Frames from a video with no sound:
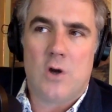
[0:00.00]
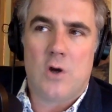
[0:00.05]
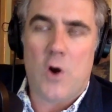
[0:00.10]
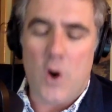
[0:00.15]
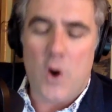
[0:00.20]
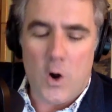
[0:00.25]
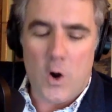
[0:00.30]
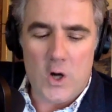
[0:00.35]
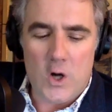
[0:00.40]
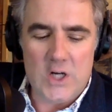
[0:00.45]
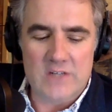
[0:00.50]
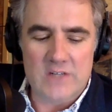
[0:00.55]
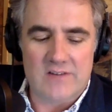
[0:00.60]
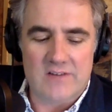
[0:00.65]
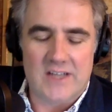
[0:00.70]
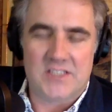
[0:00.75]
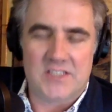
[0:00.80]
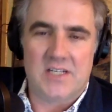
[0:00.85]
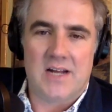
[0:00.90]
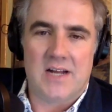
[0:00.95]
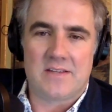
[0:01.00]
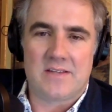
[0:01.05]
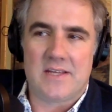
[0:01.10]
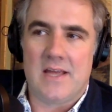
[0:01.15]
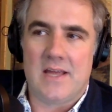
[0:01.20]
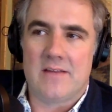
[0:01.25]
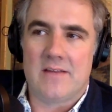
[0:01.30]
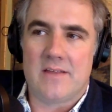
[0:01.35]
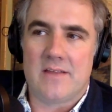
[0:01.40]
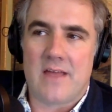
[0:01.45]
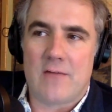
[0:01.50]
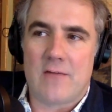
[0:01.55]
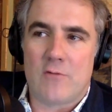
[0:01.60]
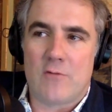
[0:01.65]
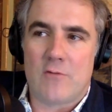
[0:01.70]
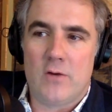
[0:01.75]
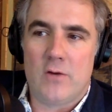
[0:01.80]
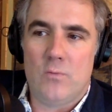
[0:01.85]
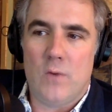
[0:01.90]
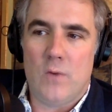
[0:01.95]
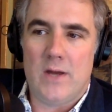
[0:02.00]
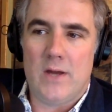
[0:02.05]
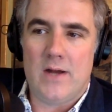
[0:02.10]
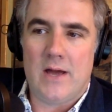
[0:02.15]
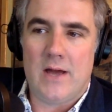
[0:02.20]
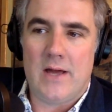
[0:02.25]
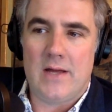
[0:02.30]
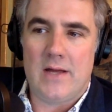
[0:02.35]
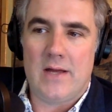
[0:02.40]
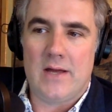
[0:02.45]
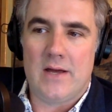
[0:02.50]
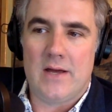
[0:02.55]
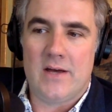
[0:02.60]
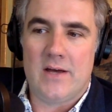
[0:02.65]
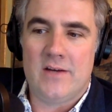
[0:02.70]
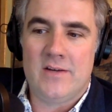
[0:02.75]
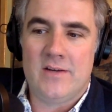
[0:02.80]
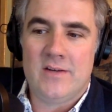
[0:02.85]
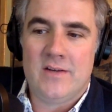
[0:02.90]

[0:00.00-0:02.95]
hard lesson at the end of that run when I uh,